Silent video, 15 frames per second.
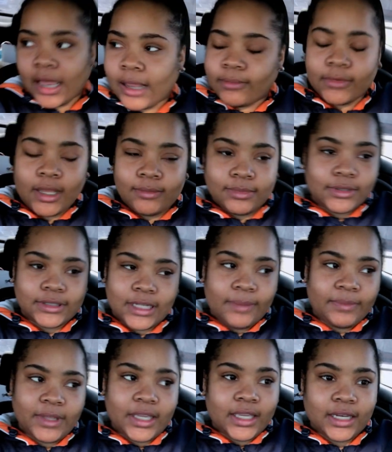I'm, I'm, I'm
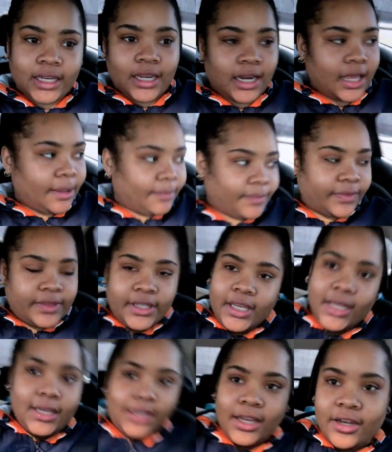thinking that I
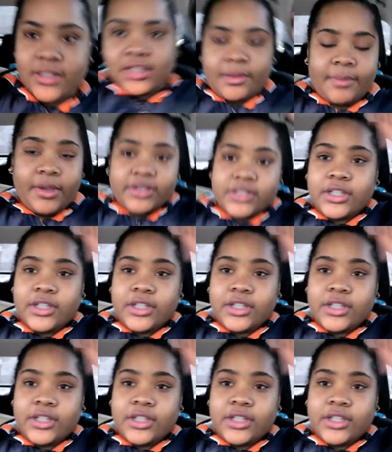didn't hear something else.